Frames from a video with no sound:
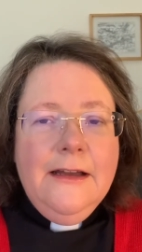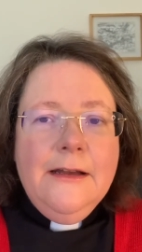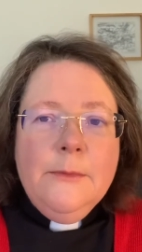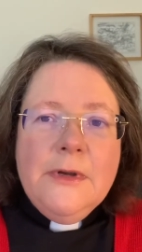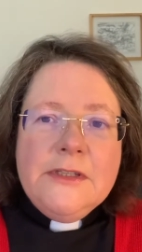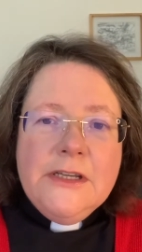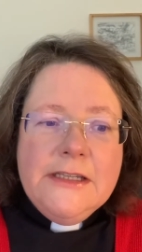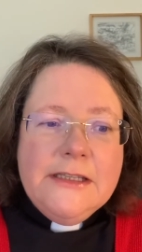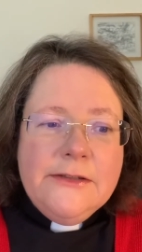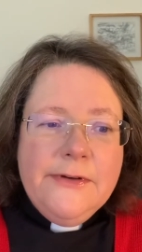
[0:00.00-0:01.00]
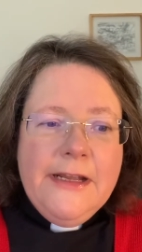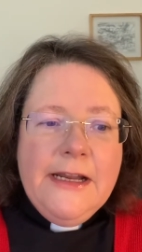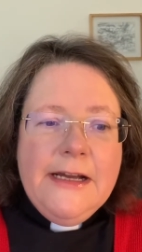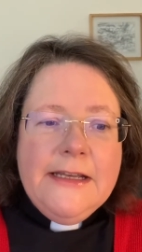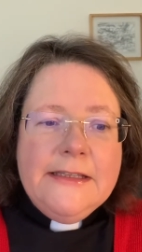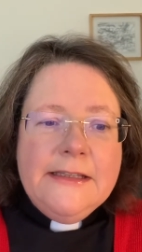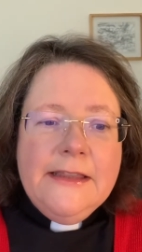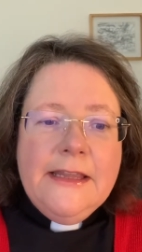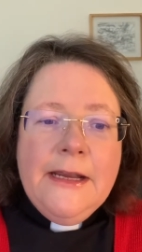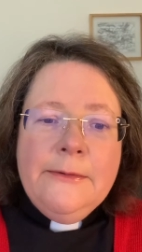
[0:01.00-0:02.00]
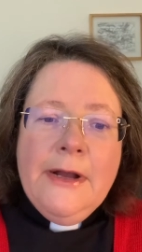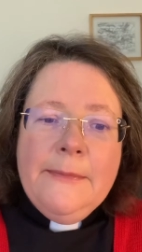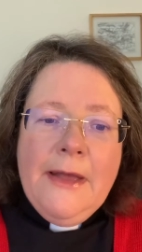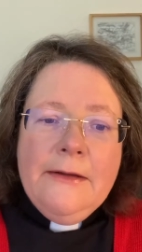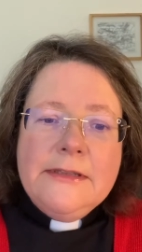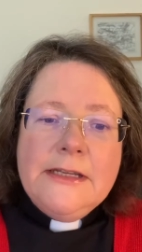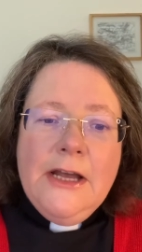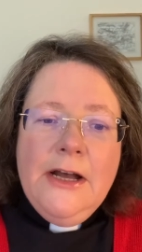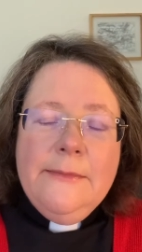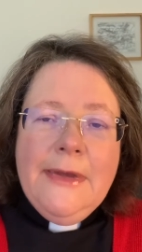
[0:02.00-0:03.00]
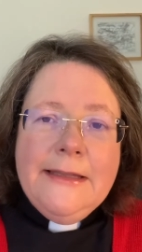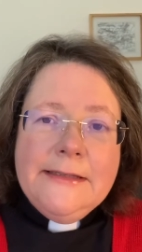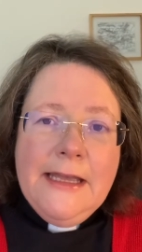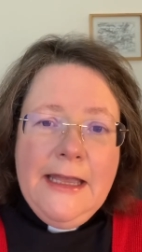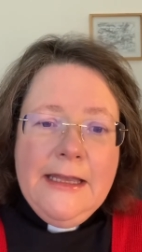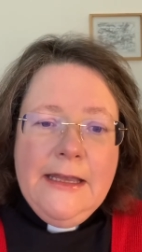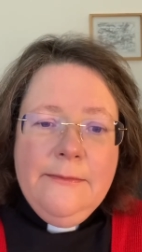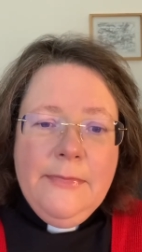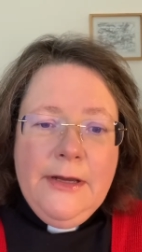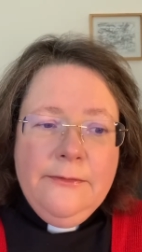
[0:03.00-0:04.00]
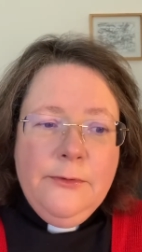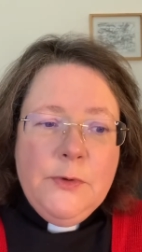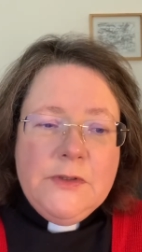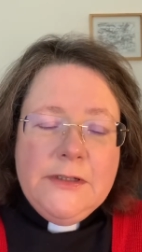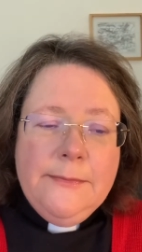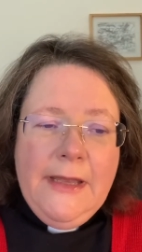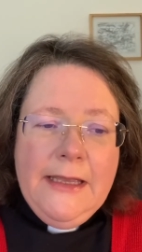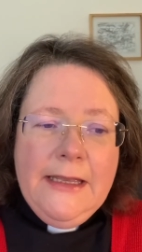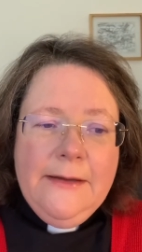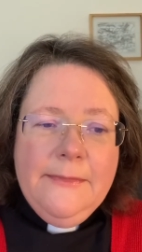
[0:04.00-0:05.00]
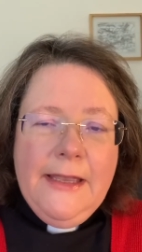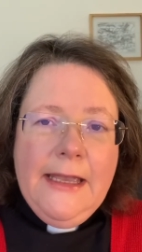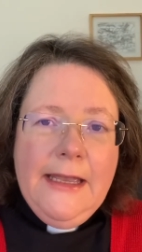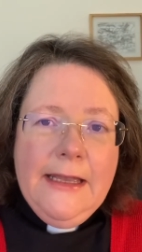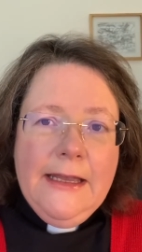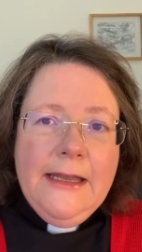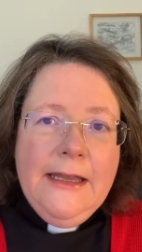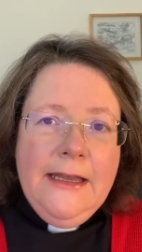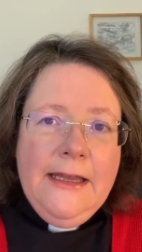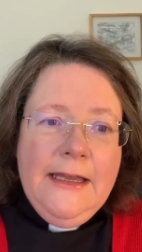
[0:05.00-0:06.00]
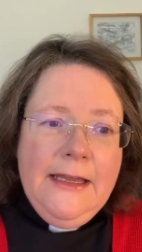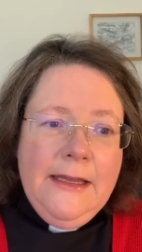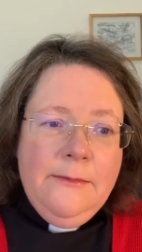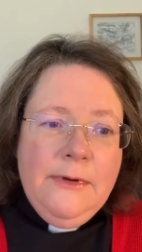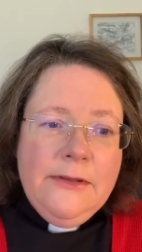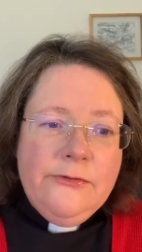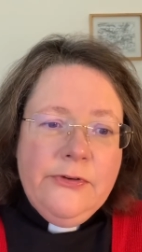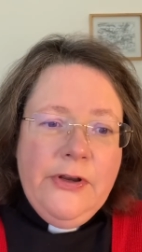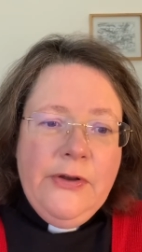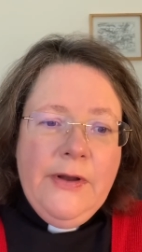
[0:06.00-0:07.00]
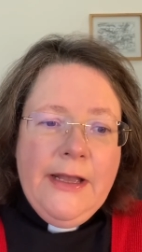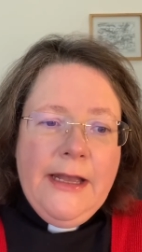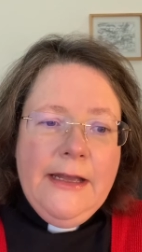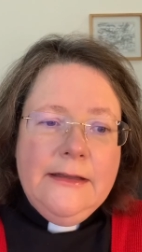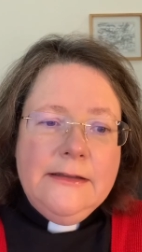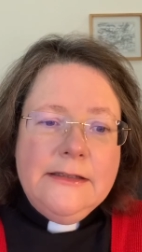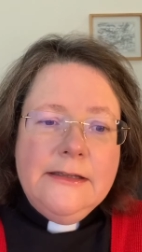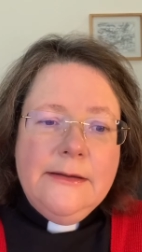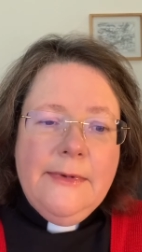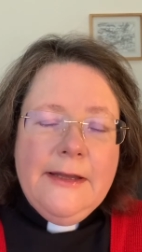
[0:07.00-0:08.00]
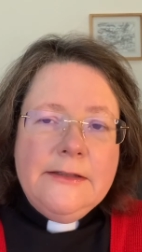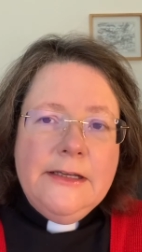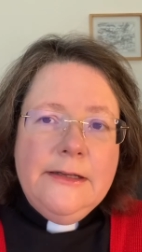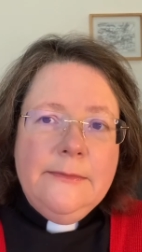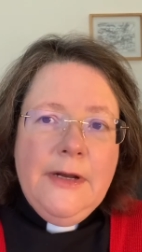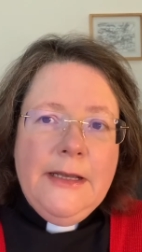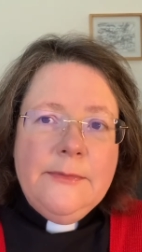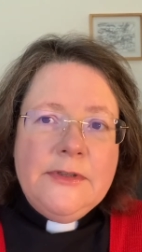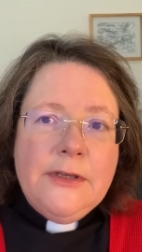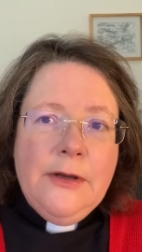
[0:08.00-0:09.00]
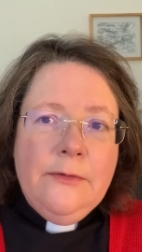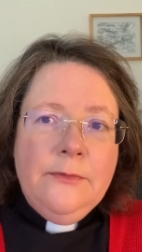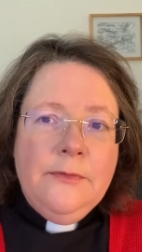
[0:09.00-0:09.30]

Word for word: When Jesus realized that they were about to come and take him by force to make him king, he withdrew again to the mountain by himself.